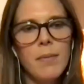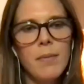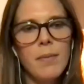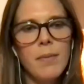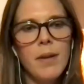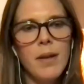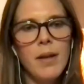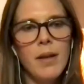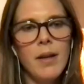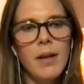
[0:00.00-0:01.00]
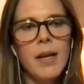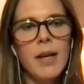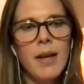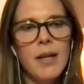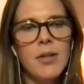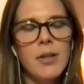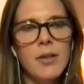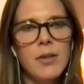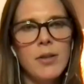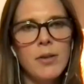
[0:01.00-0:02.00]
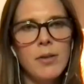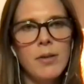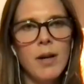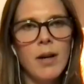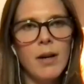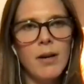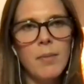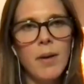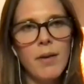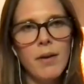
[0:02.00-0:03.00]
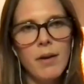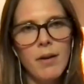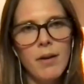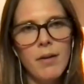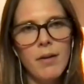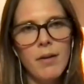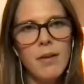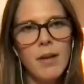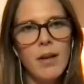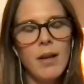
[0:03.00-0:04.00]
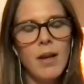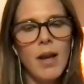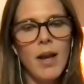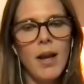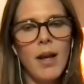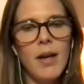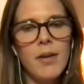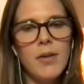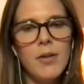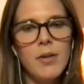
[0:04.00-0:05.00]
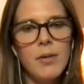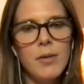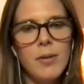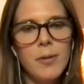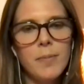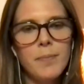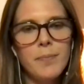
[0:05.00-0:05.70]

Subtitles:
the connection to our Mother Earth, and to